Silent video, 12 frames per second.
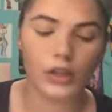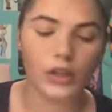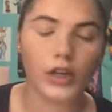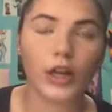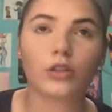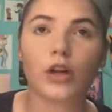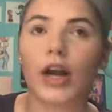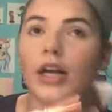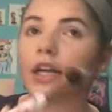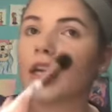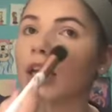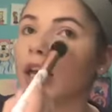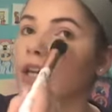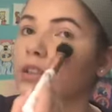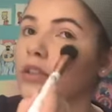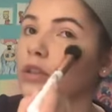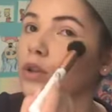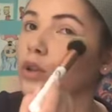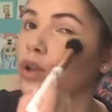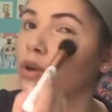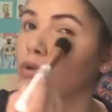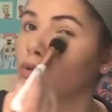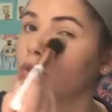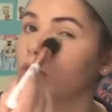I try to get as
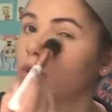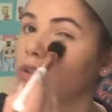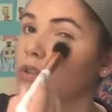close